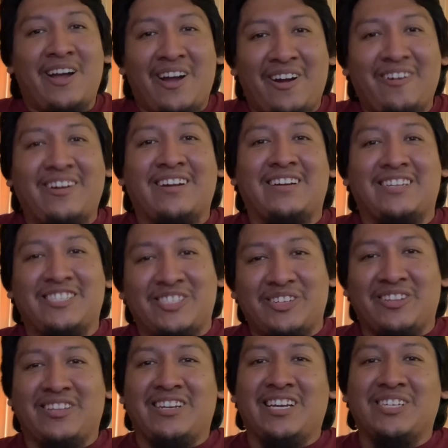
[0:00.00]
All right, and
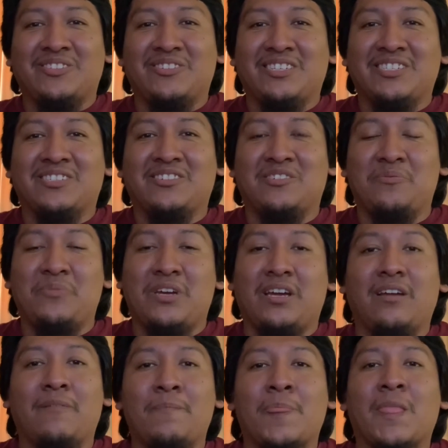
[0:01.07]
so the next one is going to
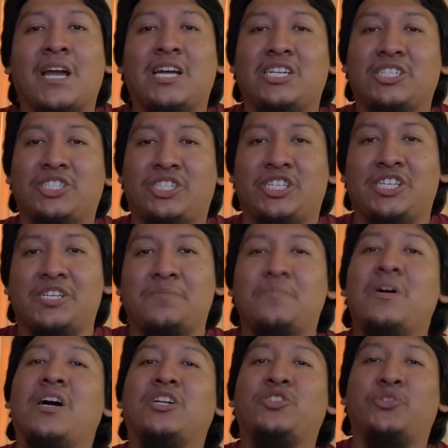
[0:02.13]
be
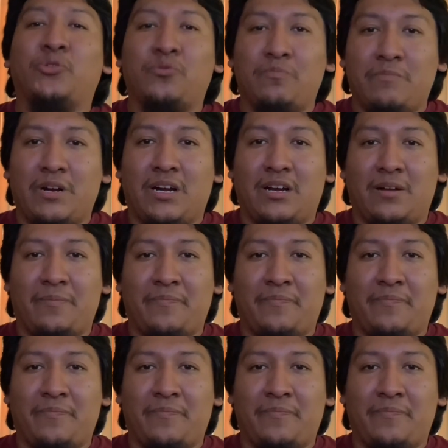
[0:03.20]
chim achukma,